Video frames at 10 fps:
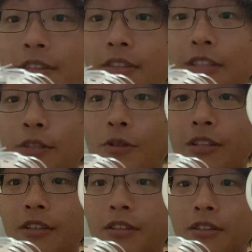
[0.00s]
T-knot
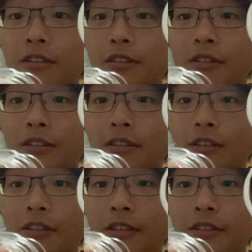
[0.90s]

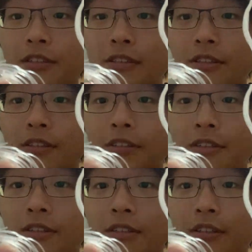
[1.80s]
here.
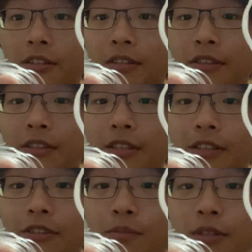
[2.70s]

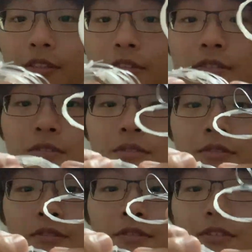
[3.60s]
Okay,
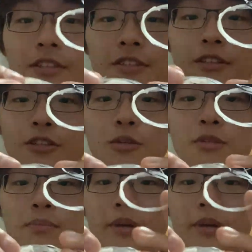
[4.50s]
it's a little bit